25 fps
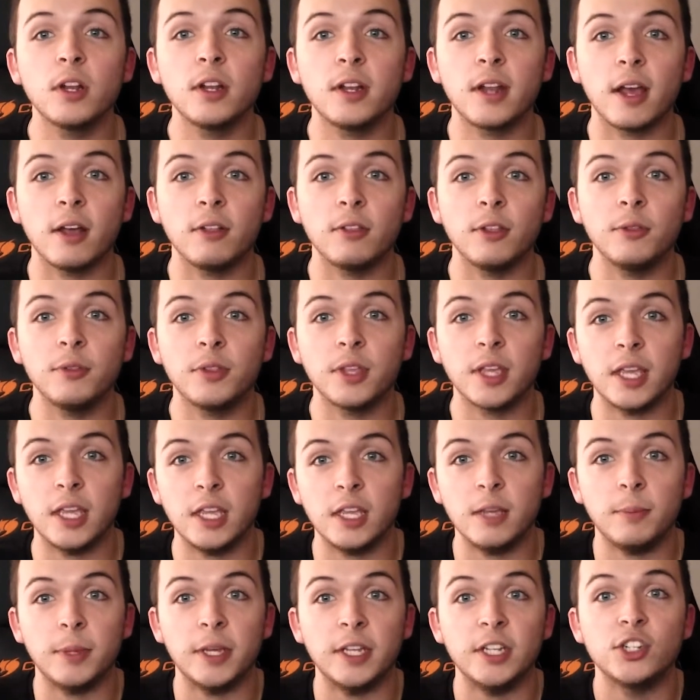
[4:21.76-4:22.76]
to download the
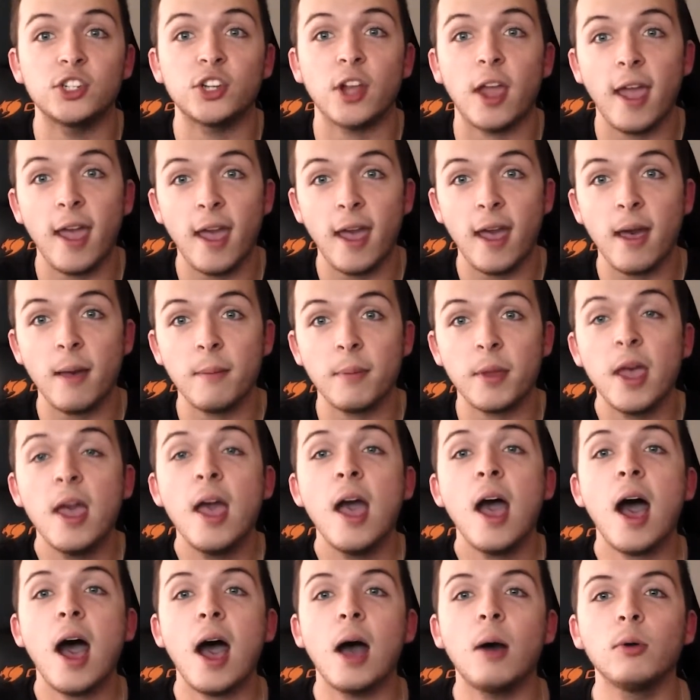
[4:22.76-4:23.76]
Geekbench app,
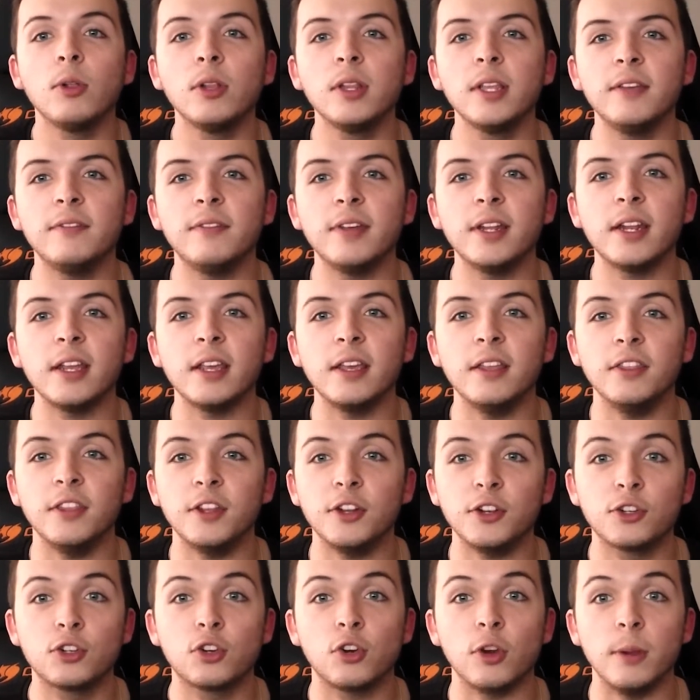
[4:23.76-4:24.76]
I will leave it in the
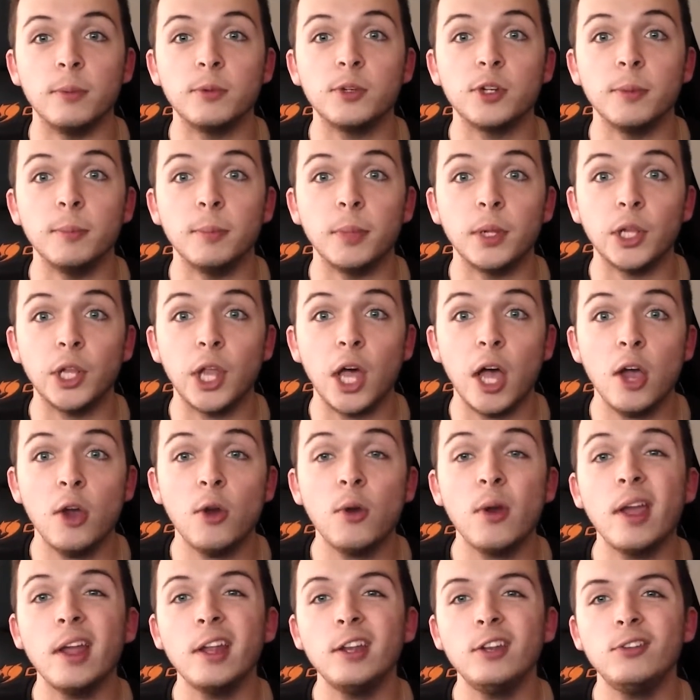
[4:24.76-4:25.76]
description
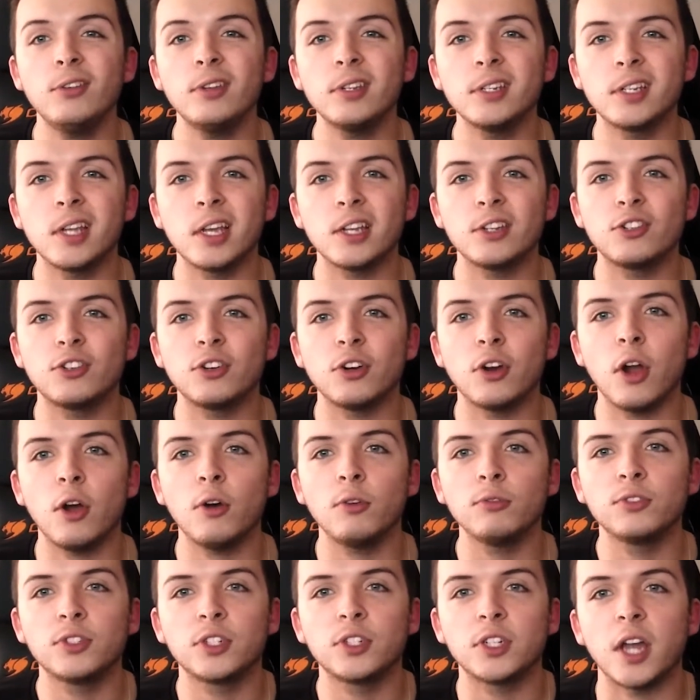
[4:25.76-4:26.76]
below, and you can test your
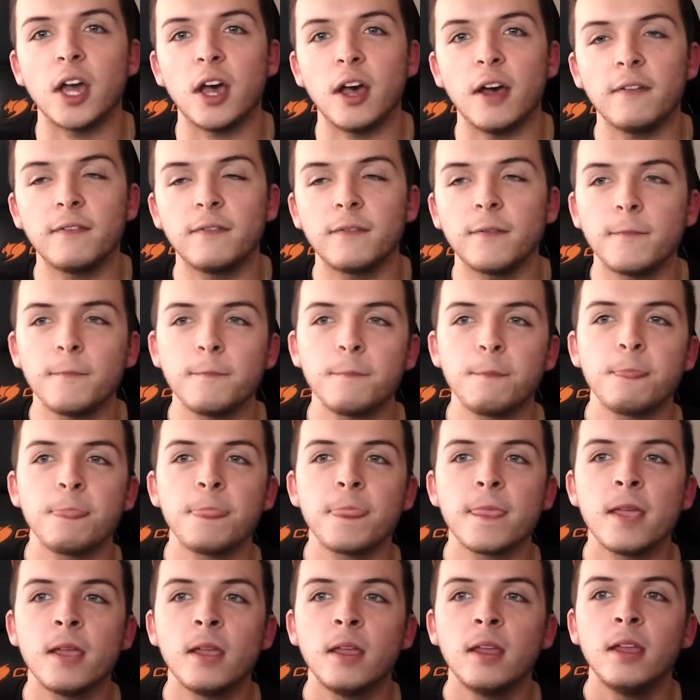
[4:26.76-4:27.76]
own stuff.
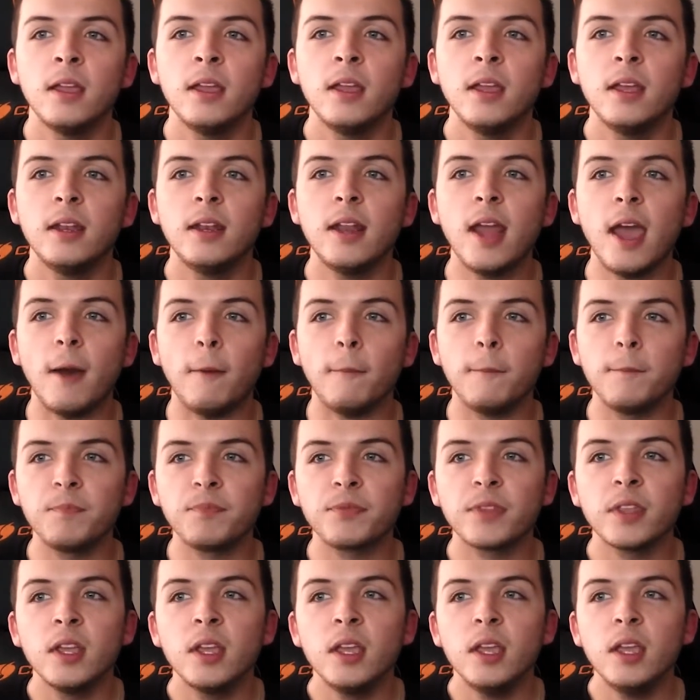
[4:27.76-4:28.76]
Now,
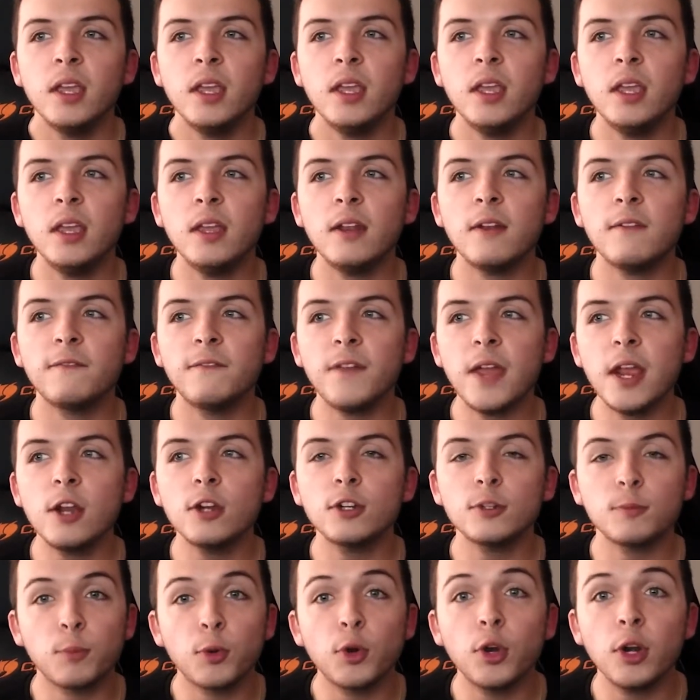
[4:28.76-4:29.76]
it
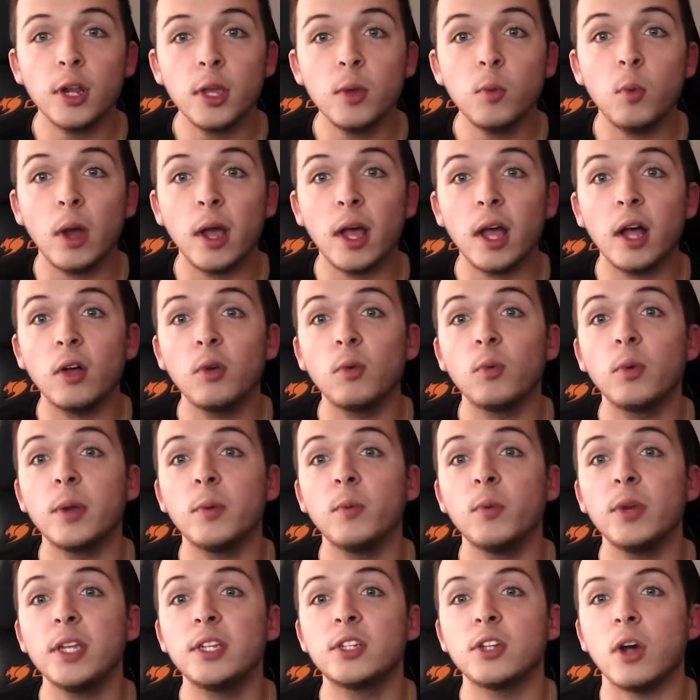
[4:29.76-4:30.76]
fares pretty well
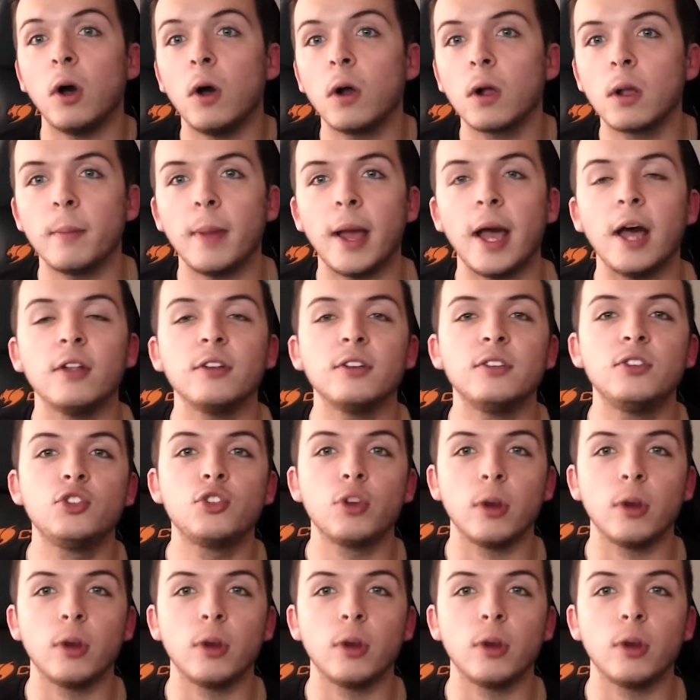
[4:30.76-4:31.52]
when we talk about